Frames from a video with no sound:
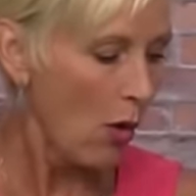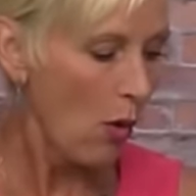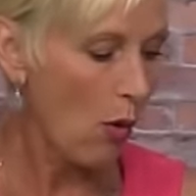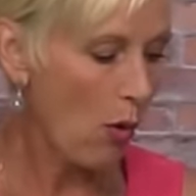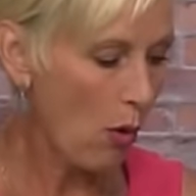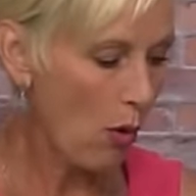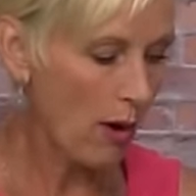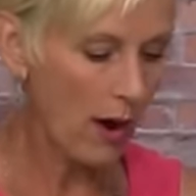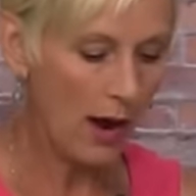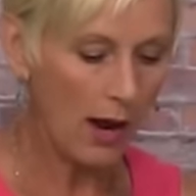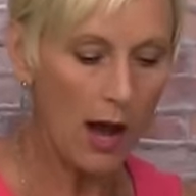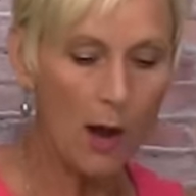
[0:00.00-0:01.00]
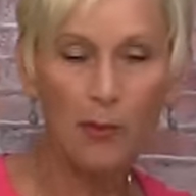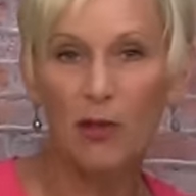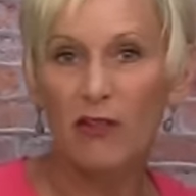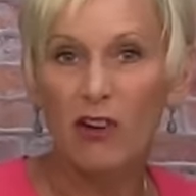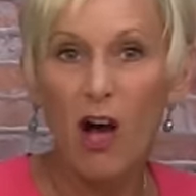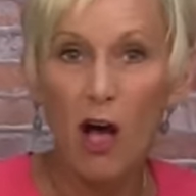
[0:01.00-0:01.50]
or a couple
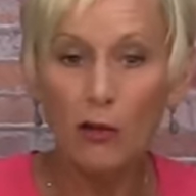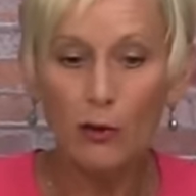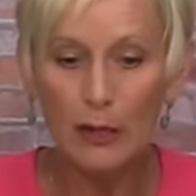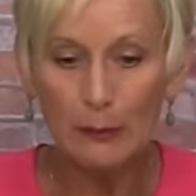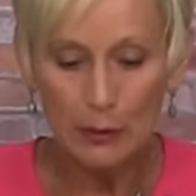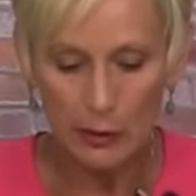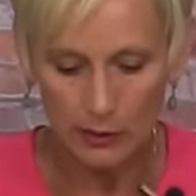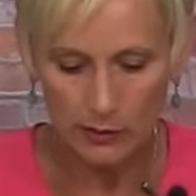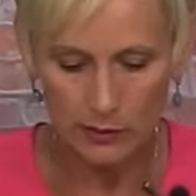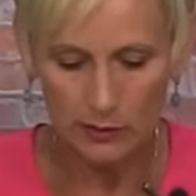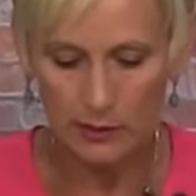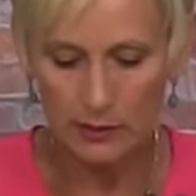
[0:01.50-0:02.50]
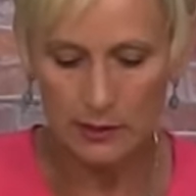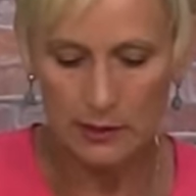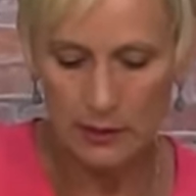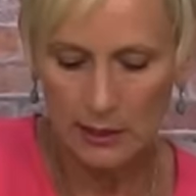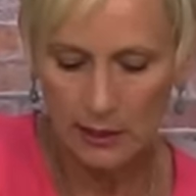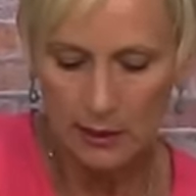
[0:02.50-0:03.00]
of coloring books. You can
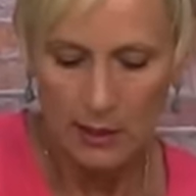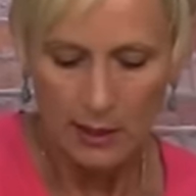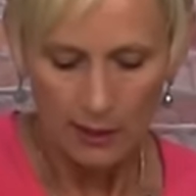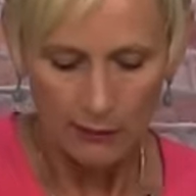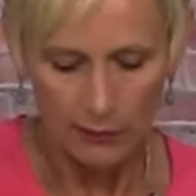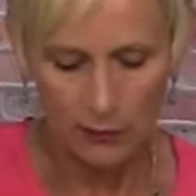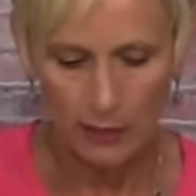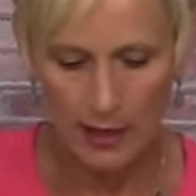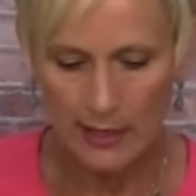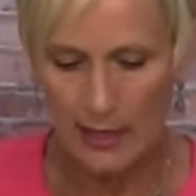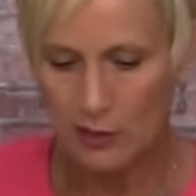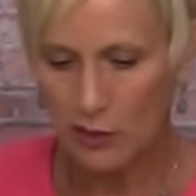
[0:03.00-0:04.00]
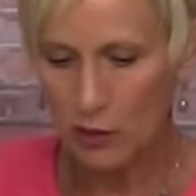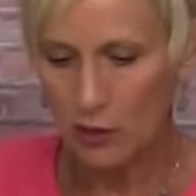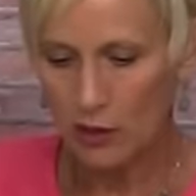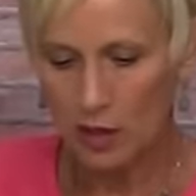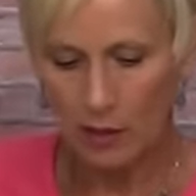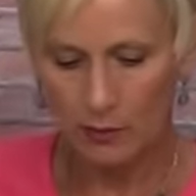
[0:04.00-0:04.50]
see if you like
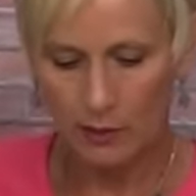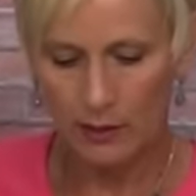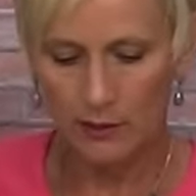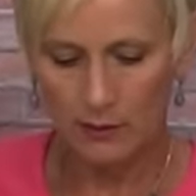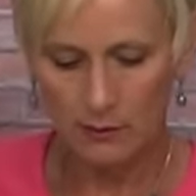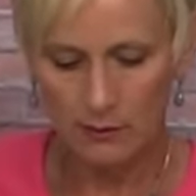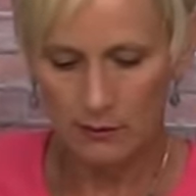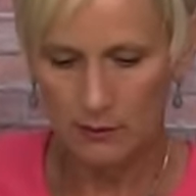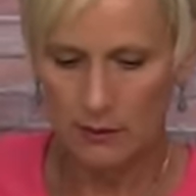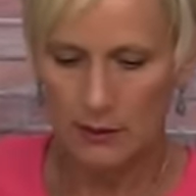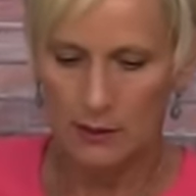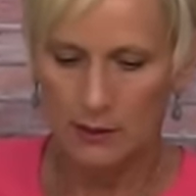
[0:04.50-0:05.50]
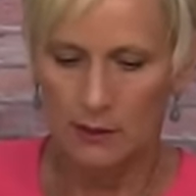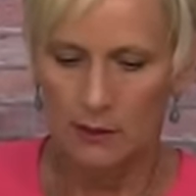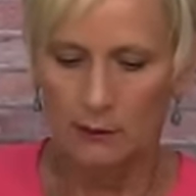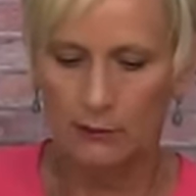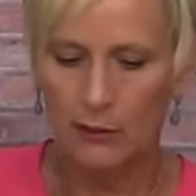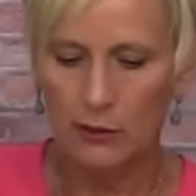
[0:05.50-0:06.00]
adult coloring,
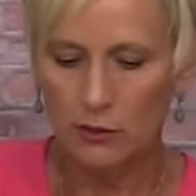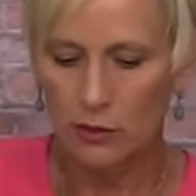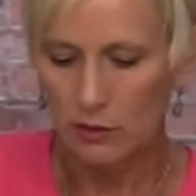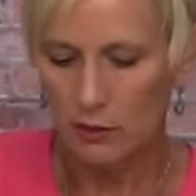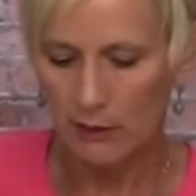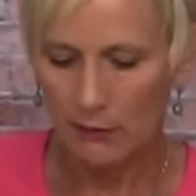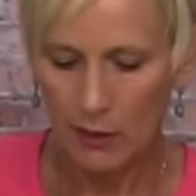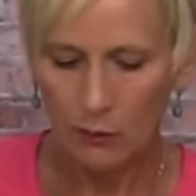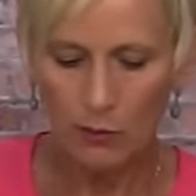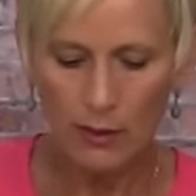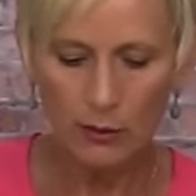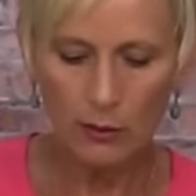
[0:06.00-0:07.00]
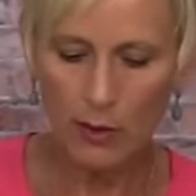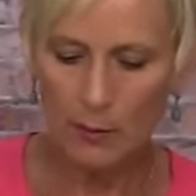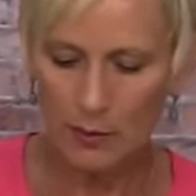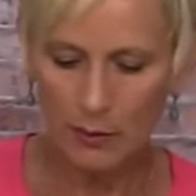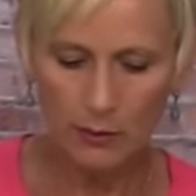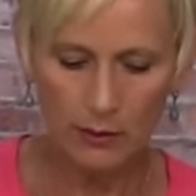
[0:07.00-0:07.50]
you fit those. I've got one great
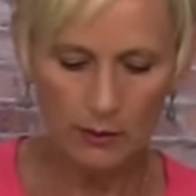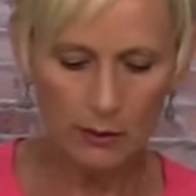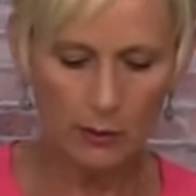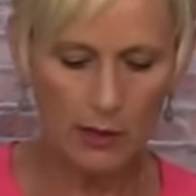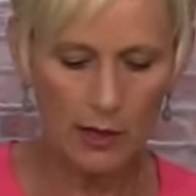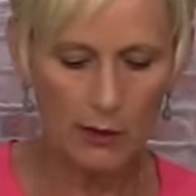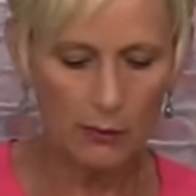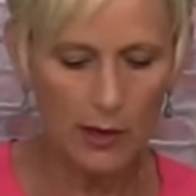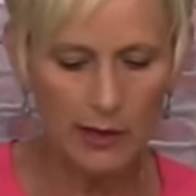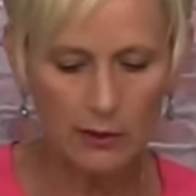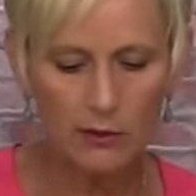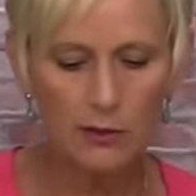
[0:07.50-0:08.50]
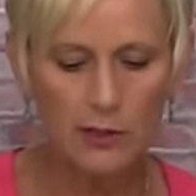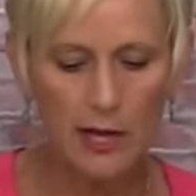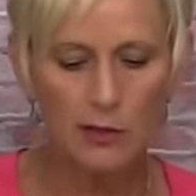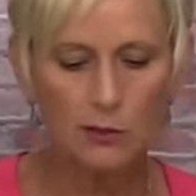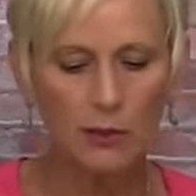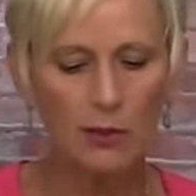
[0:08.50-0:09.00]
big one in there, one kind of regular
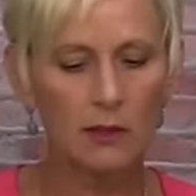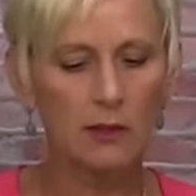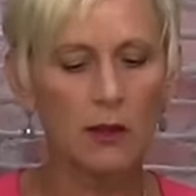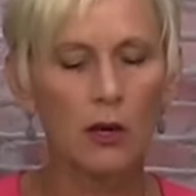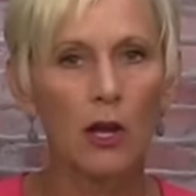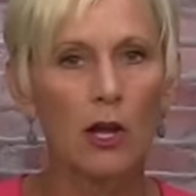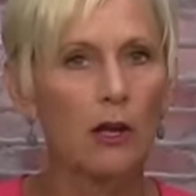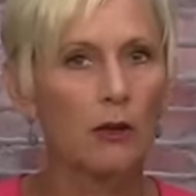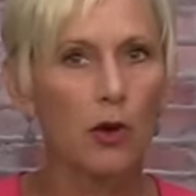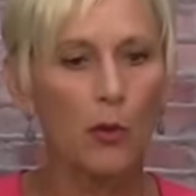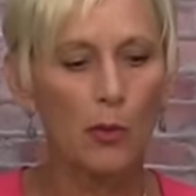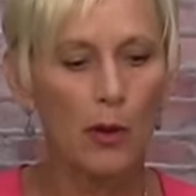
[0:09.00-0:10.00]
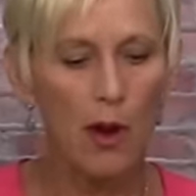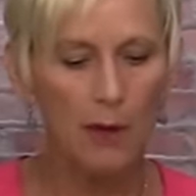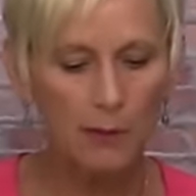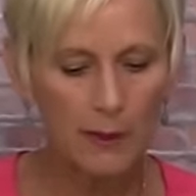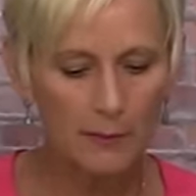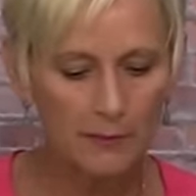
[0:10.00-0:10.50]
size one in there, no
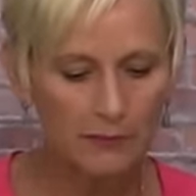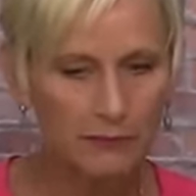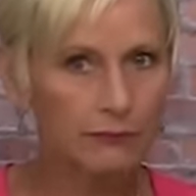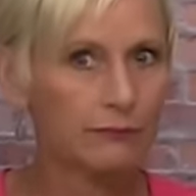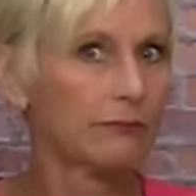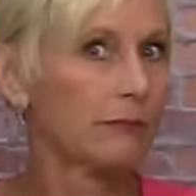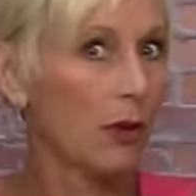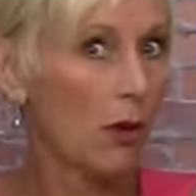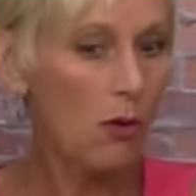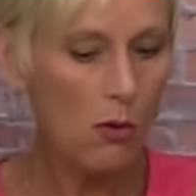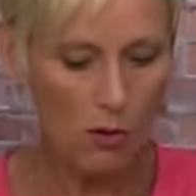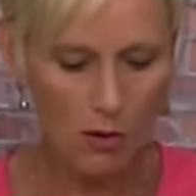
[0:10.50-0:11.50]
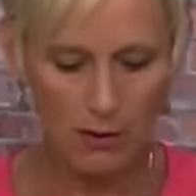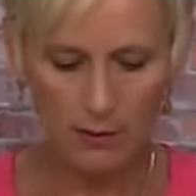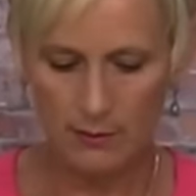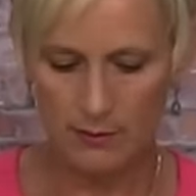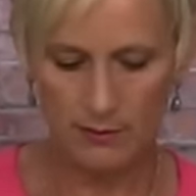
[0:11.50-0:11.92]
problem. Or